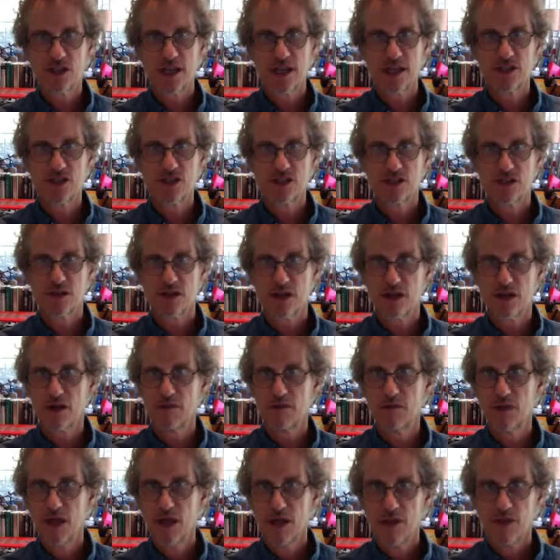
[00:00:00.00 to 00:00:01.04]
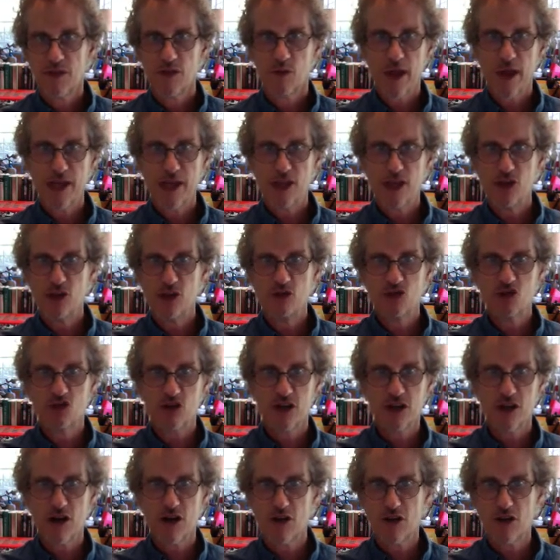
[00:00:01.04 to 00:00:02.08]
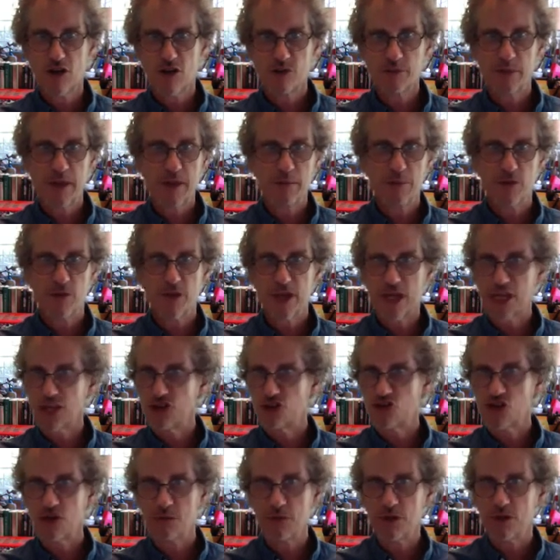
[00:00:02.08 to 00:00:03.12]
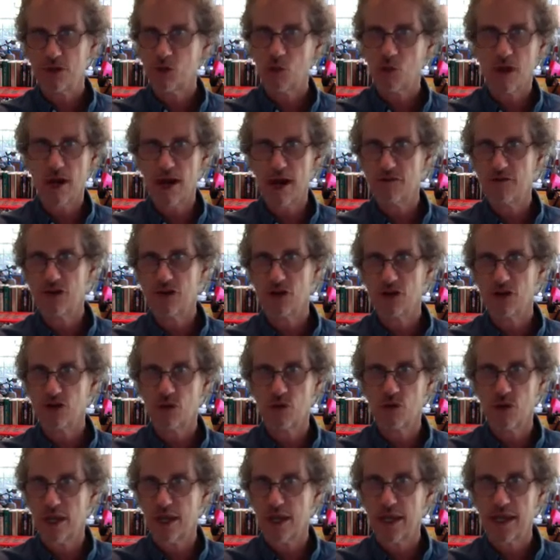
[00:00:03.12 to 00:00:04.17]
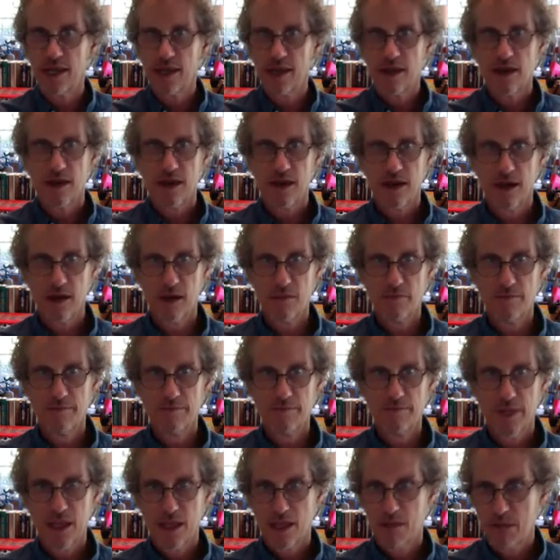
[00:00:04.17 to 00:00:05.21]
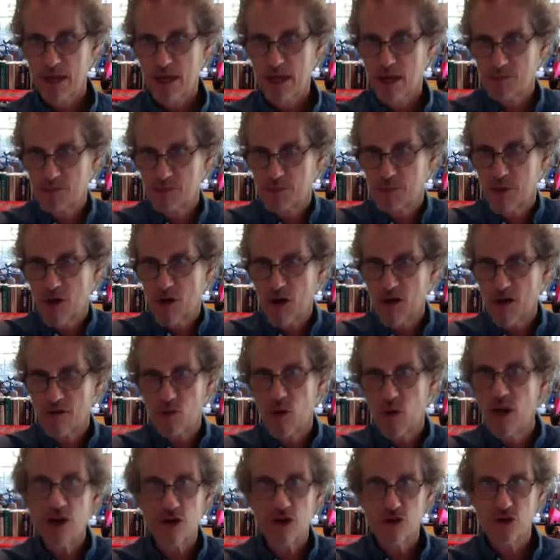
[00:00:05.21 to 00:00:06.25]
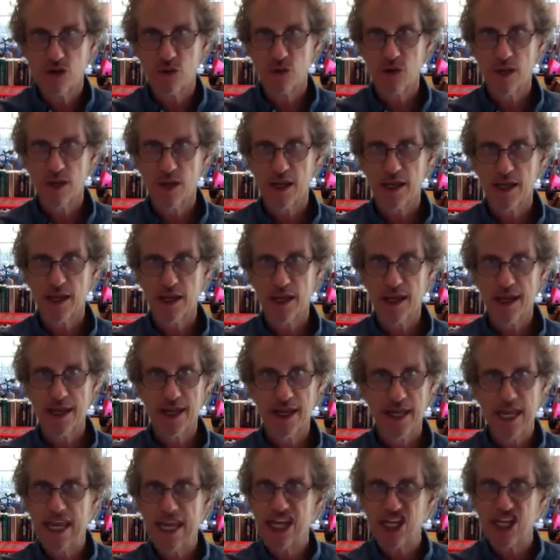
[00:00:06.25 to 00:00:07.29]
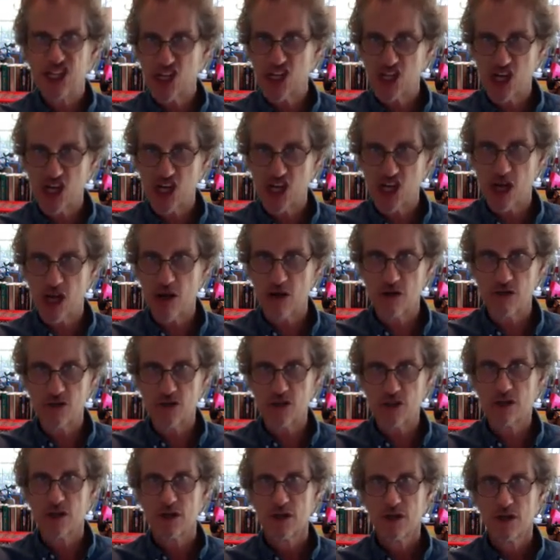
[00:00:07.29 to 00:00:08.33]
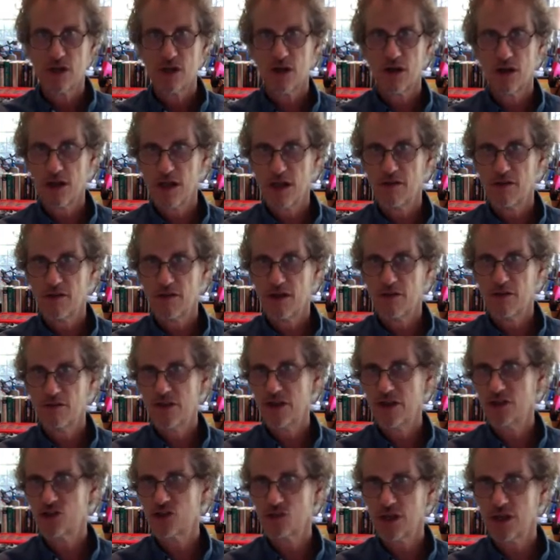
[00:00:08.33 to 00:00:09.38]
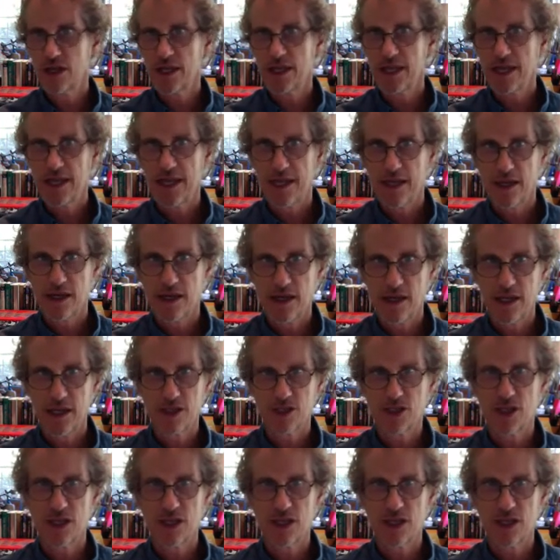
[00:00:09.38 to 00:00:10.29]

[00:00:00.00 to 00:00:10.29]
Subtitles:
It's the way you treat all those people that contribute to whatever you're doing becomes part of what you're doing, and it shows eventually, and is